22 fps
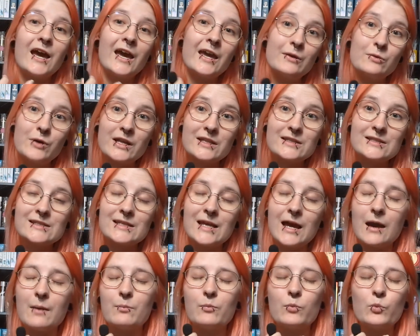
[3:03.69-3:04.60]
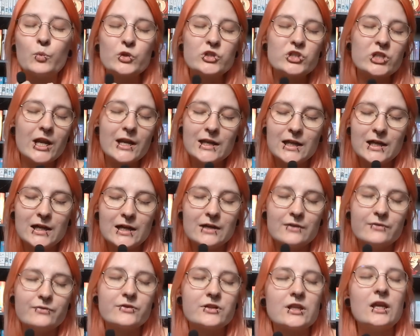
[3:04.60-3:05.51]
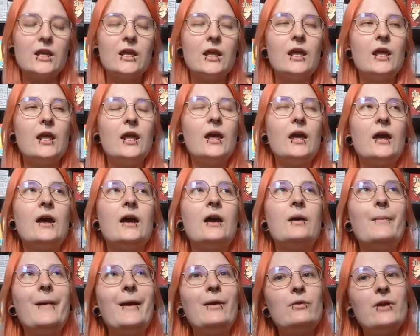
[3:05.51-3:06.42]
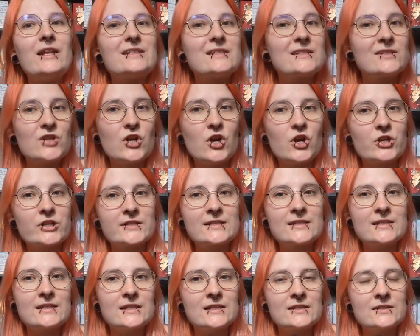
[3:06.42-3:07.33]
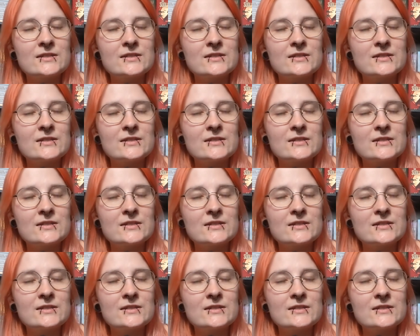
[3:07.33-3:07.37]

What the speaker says: I read some, which I loved. I read Circe